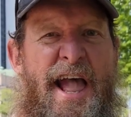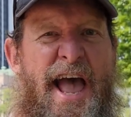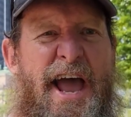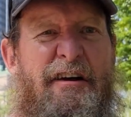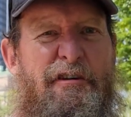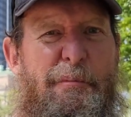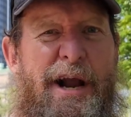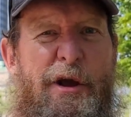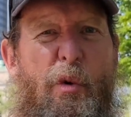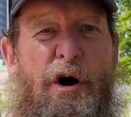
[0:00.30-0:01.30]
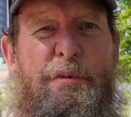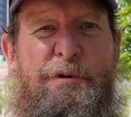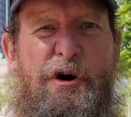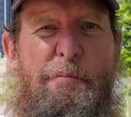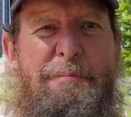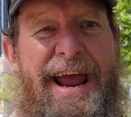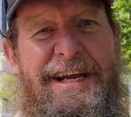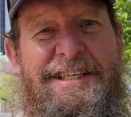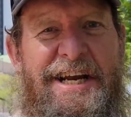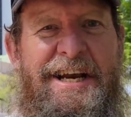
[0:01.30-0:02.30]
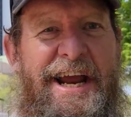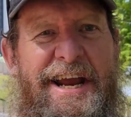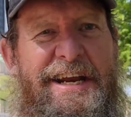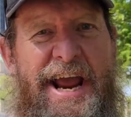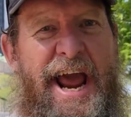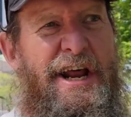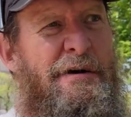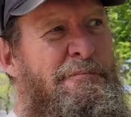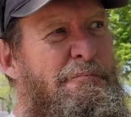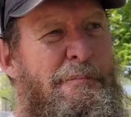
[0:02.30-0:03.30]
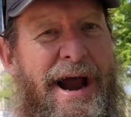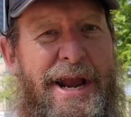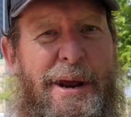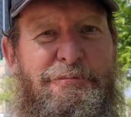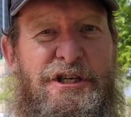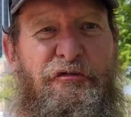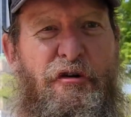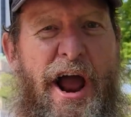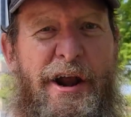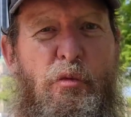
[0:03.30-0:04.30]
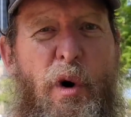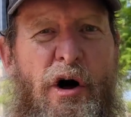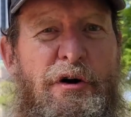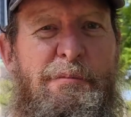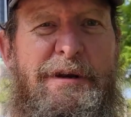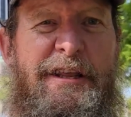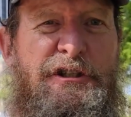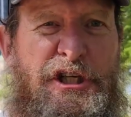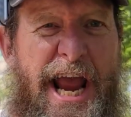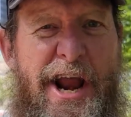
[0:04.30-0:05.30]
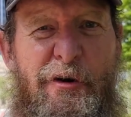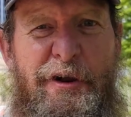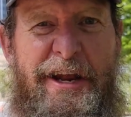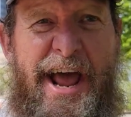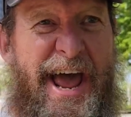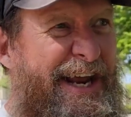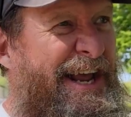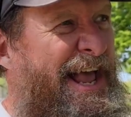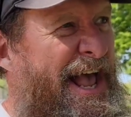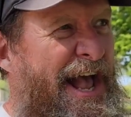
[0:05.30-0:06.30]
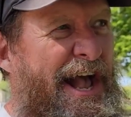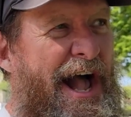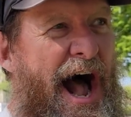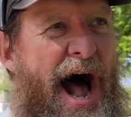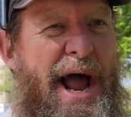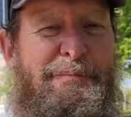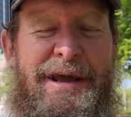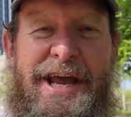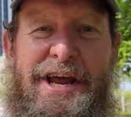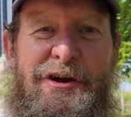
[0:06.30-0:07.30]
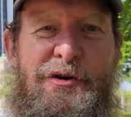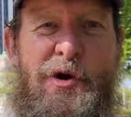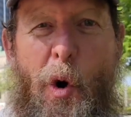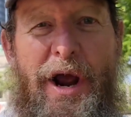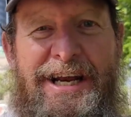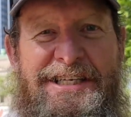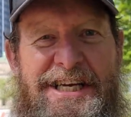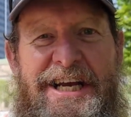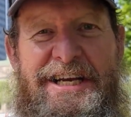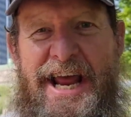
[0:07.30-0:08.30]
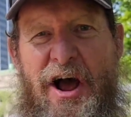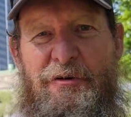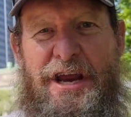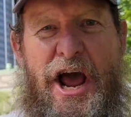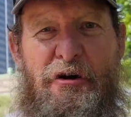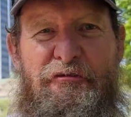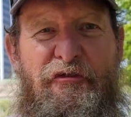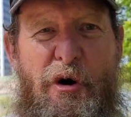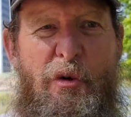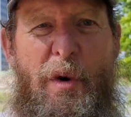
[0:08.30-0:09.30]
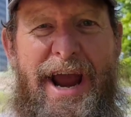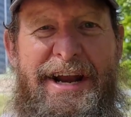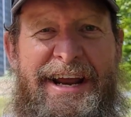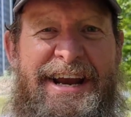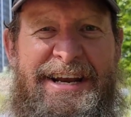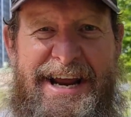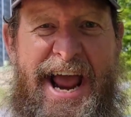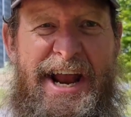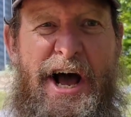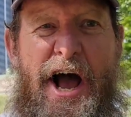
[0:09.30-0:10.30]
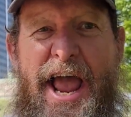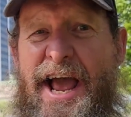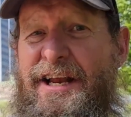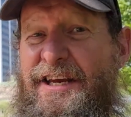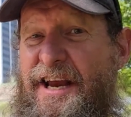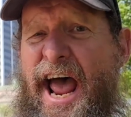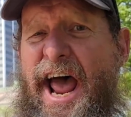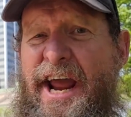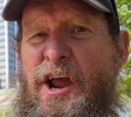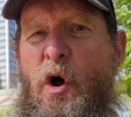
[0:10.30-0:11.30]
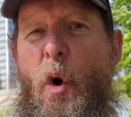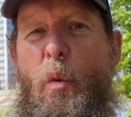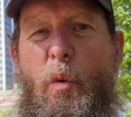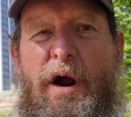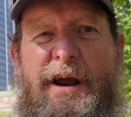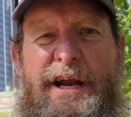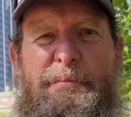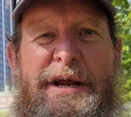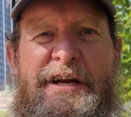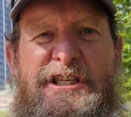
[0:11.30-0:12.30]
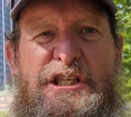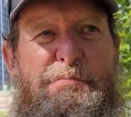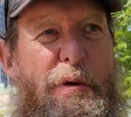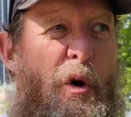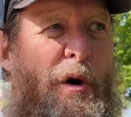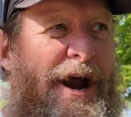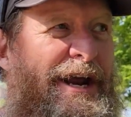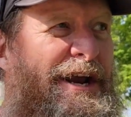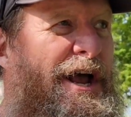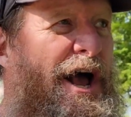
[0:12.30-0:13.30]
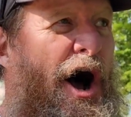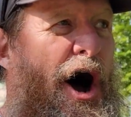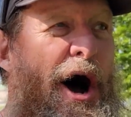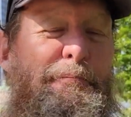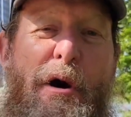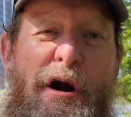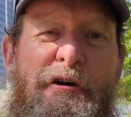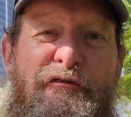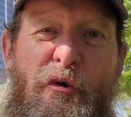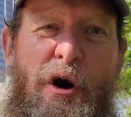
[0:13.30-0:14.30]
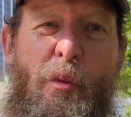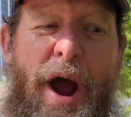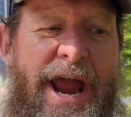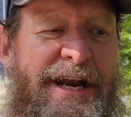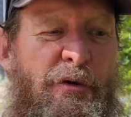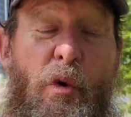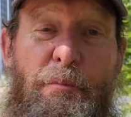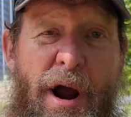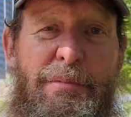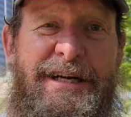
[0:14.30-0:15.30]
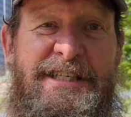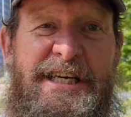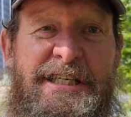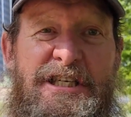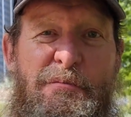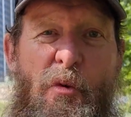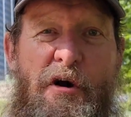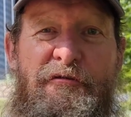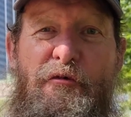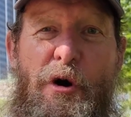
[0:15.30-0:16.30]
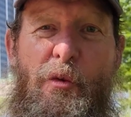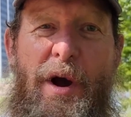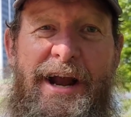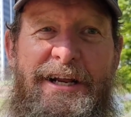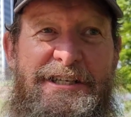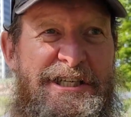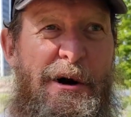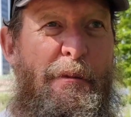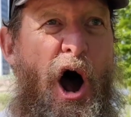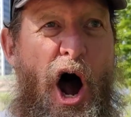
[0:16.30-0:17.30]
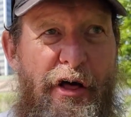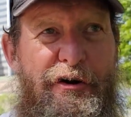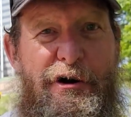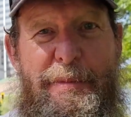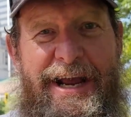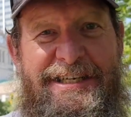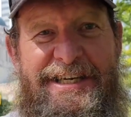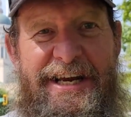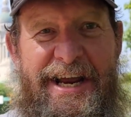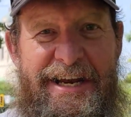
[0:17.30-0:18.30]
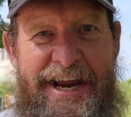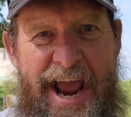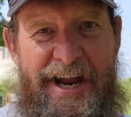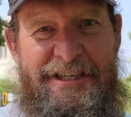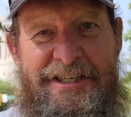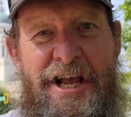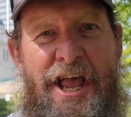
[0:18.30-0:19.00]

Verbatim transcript: Hey everybody, welcome to Amazing Indiana. My name's Fred. Welcome to the channel today. I'm in noisy downtown Fort Wayne, Indiana, and today we're going to be exploring part of Fort Wayne, and we'll probably see some more of Fort Wayne and some other amazing Indianas.